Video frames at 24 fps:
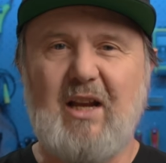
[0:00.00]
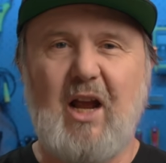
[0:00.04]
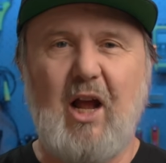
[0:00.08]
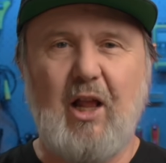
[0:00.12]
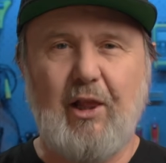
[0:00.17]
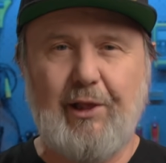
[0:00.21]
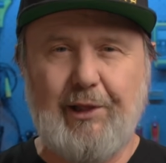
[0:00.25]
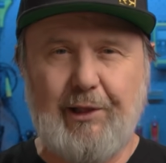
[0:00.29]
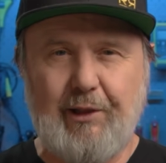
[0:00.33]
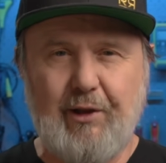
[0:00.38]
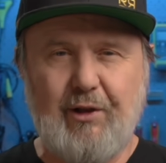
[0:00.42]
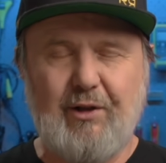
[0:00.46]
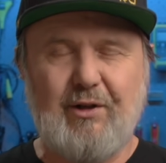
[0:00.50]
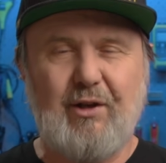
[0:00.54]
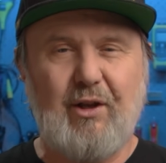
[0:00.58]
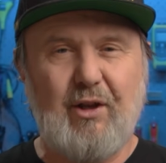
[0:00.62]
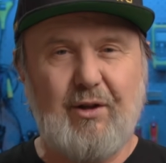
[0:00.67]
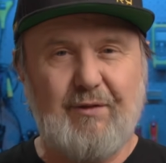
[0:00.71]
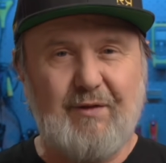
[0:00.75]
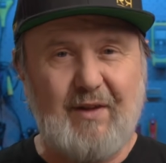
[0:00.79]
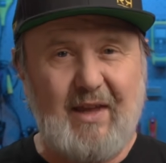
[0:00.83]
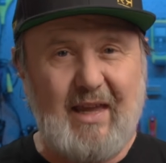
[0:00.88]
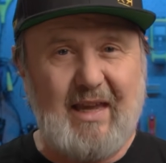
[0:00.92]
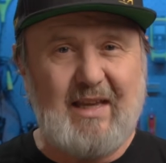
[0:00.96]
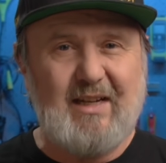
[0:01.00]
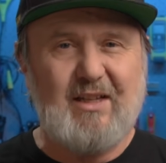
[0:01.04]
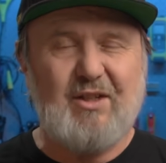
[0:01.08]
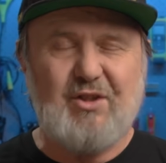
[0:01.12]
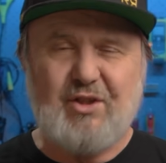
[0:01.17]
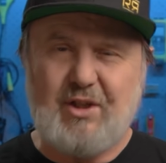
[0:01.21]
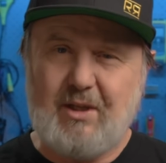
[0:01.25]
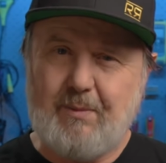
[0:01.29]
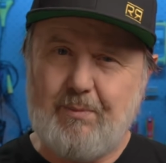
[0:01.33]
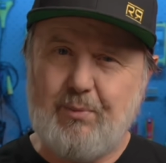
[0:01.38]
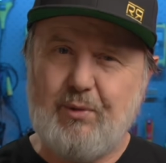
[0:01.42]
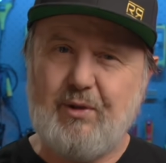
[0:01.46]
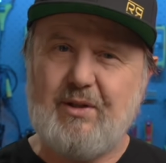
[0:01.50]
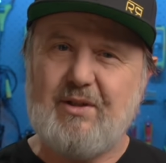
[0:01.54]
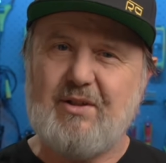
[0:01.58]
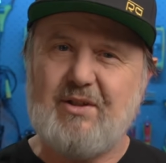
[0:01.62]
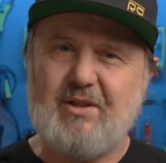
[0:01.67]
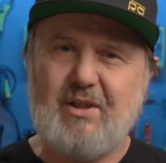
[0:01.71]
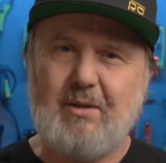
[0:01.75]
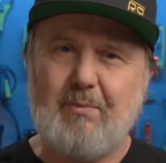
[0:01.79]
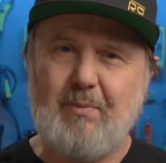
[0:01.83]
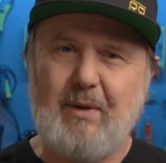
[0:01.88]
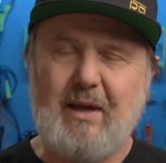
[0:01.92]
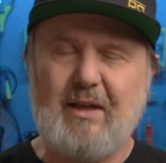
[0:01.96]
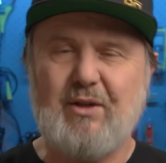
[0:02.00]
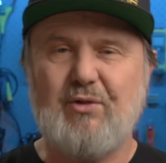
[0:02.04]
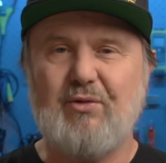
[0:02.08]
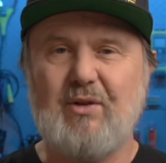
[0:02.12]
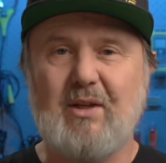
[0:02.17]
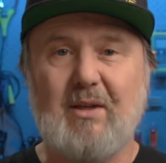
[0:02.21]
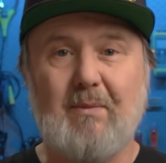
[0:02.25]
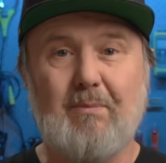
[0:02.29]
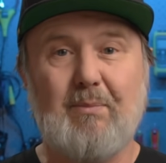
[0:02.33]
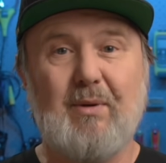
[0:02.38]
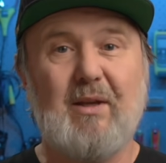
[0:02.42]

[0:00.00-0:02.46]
a lot of energy put into the battery,